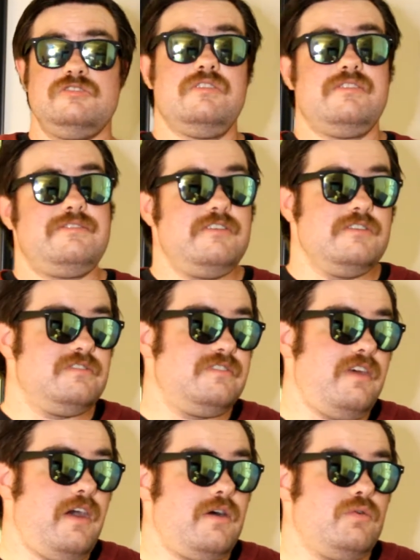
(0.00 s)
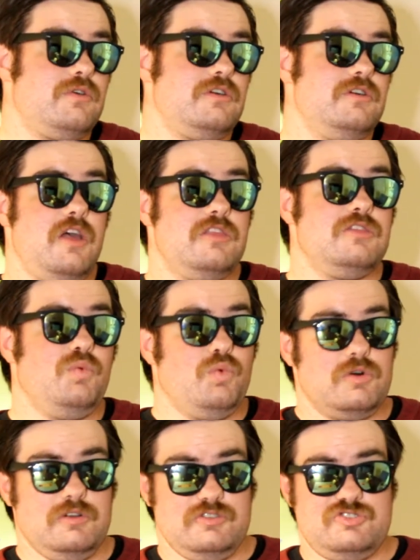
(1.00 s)
the Sears Tower, and the
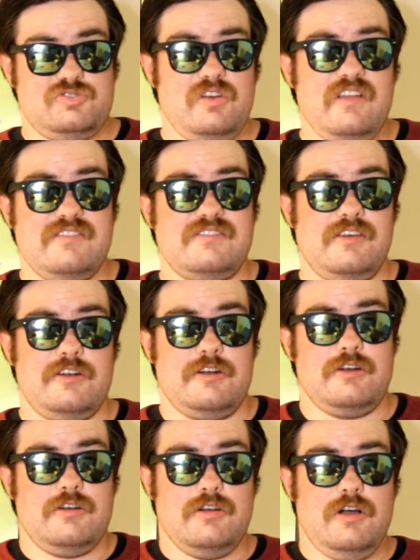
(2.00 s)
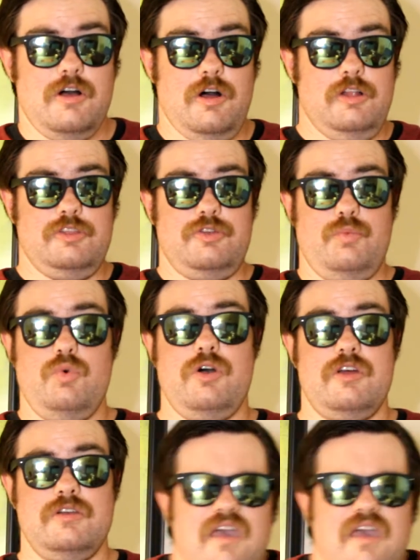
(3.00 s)
World Trade Center, all in one.